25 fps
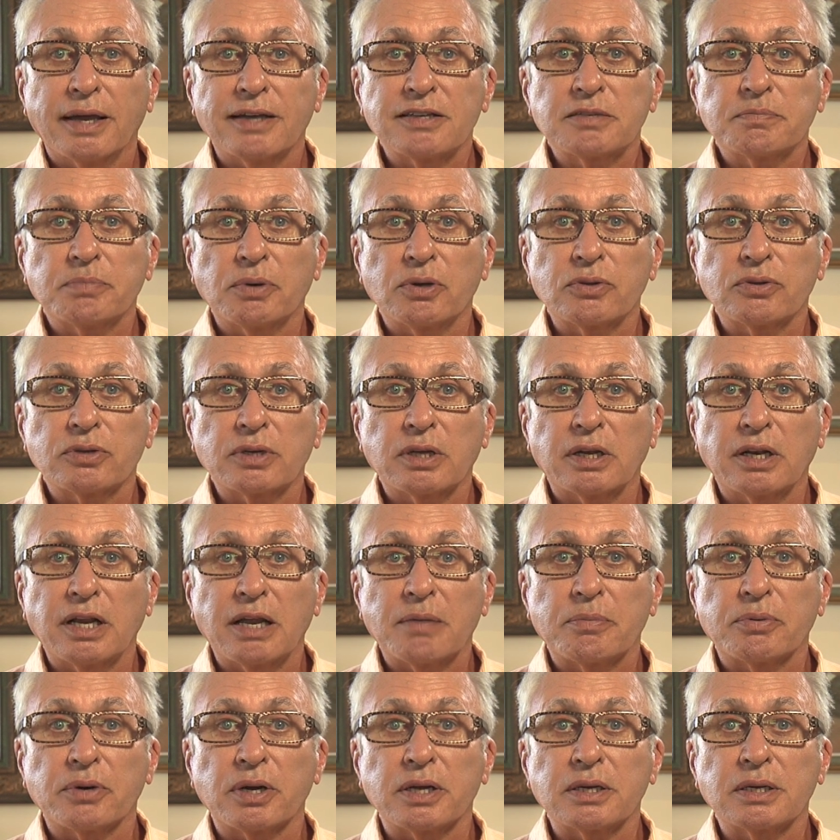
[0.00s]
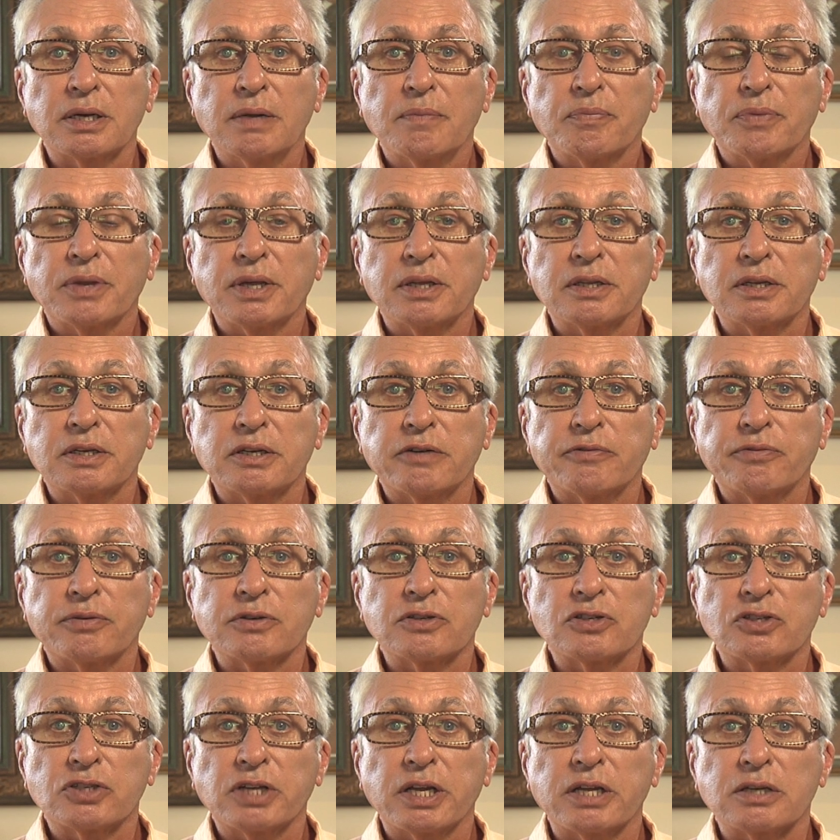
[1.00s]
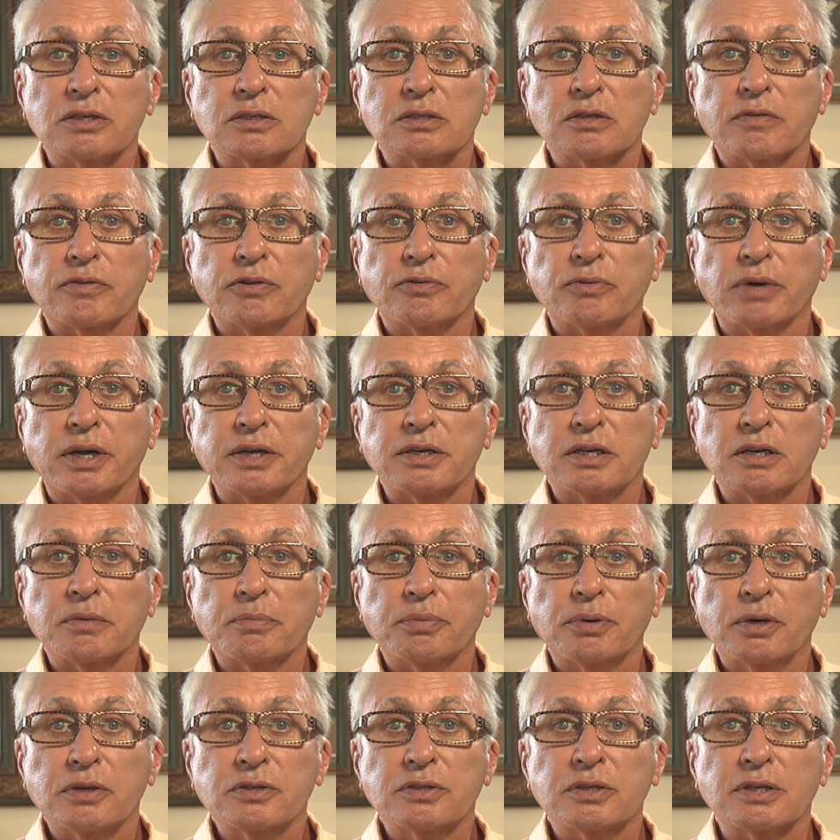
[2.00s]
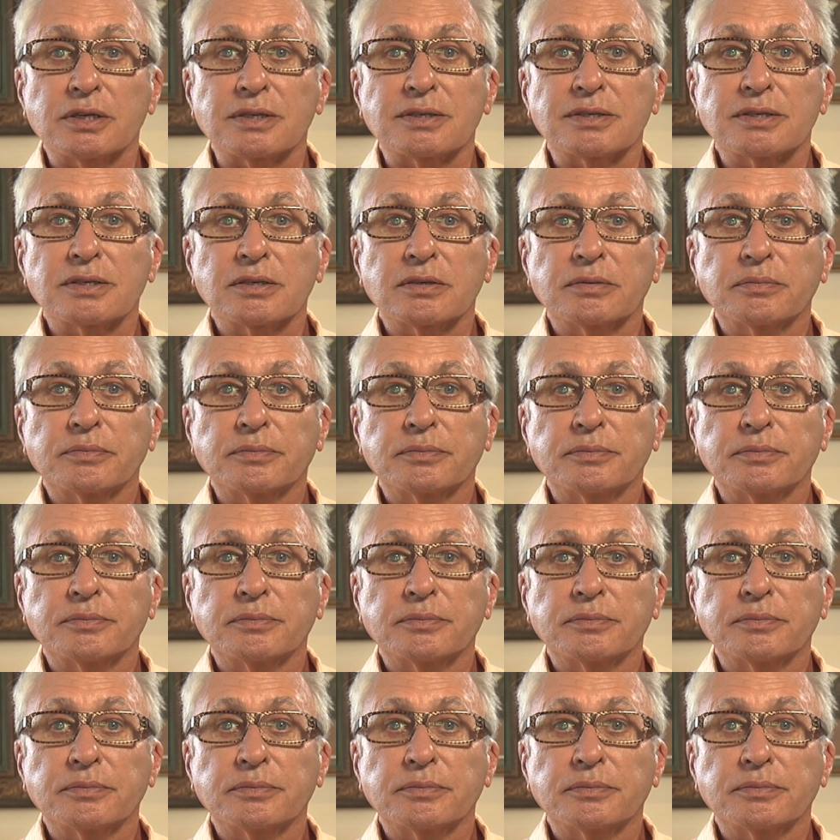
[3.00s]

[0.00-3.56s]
as both collaborate in the different stages of the writing process.